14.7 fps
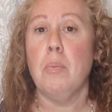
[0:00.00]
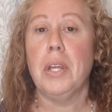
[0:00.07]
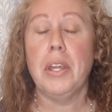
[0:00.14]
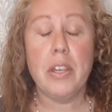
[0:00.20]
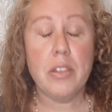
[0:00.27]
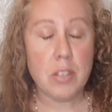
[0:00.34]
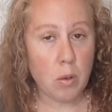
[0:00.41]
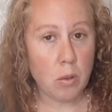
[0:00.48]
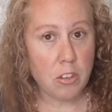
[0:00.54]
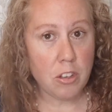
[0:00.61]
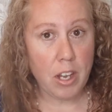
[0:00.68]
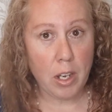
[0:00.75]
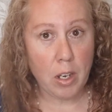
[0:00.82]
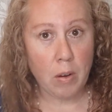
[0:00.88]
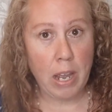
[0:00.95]
Please go
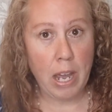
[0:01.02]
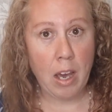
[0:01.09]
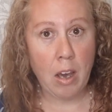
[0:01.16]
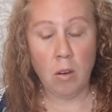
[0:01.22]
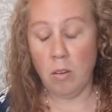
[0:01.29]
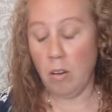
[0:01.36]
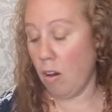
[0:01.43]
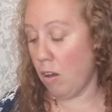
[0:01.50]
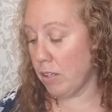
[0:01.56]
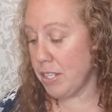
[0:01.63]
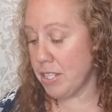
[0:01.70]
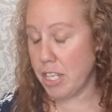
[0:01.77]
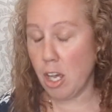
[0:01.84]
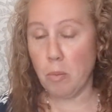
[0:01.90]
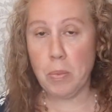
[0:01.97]
check her out. All
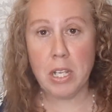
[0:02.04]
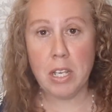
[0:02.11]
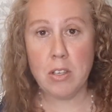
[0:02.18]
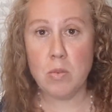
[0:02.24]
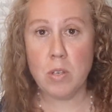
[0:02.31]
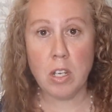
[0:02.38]
these companies,